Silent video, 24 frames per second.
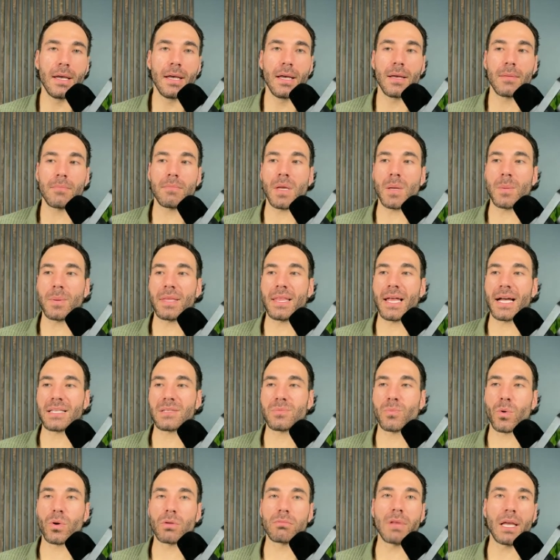Maybe that's
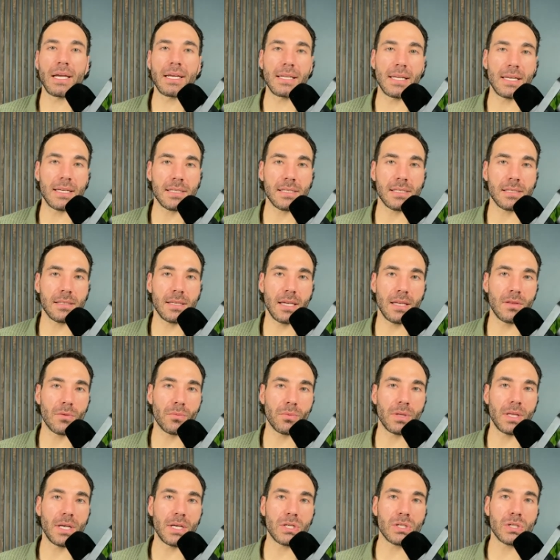more lightness in the
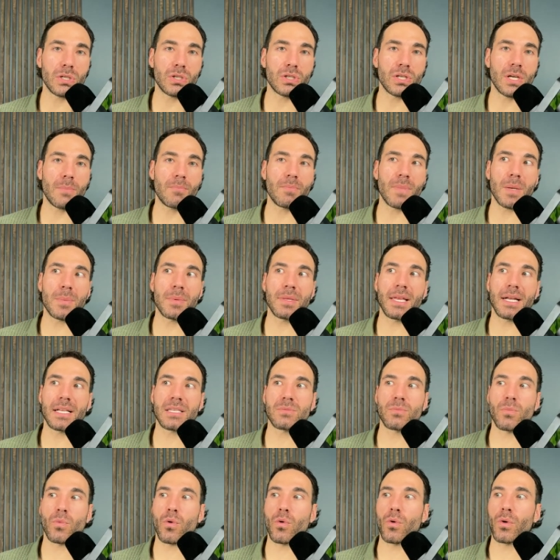relationship. Maybe that's
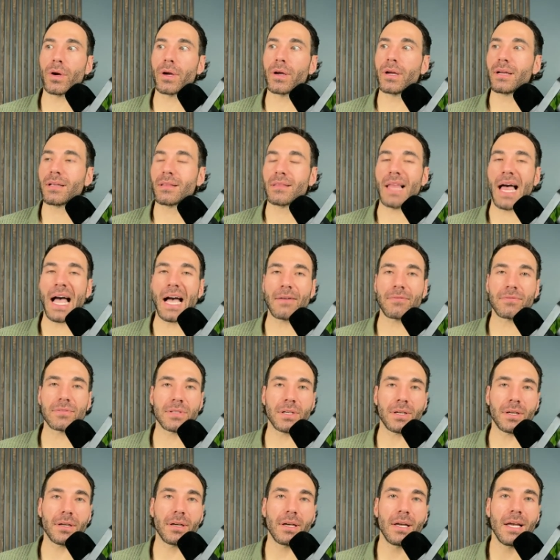more
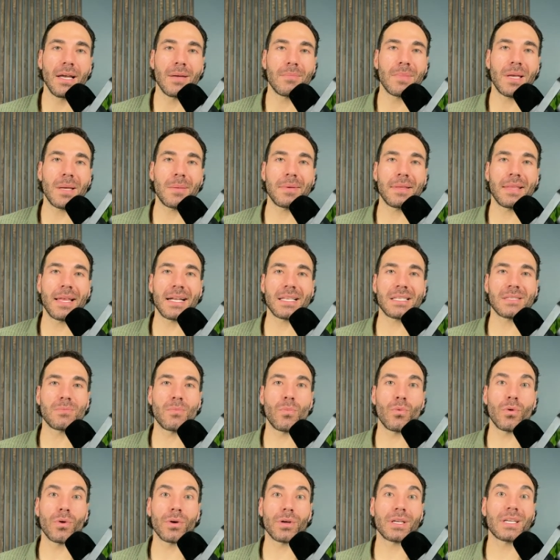laughter. Maybe that's
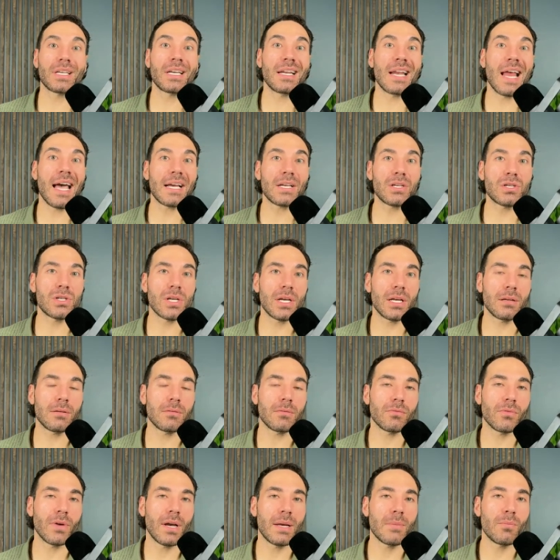more connection,
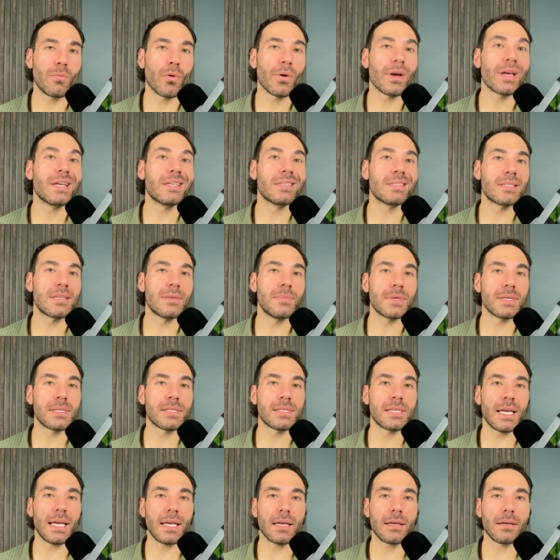right? More
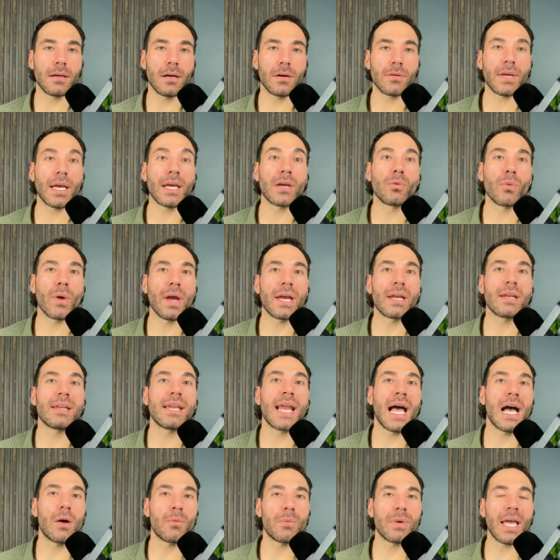intimacy. Okay, great.
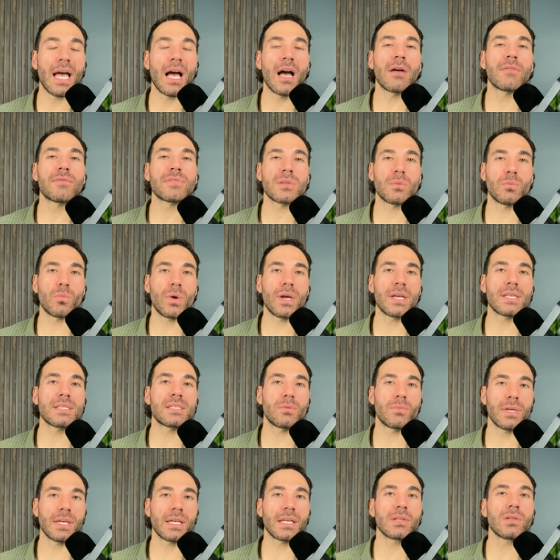Now we have some ways
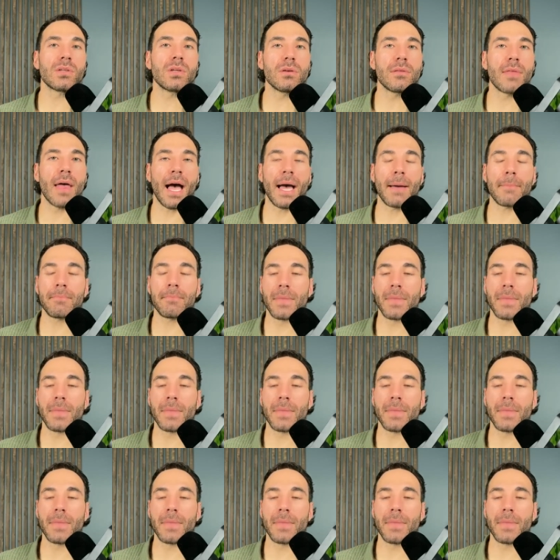that we can do that,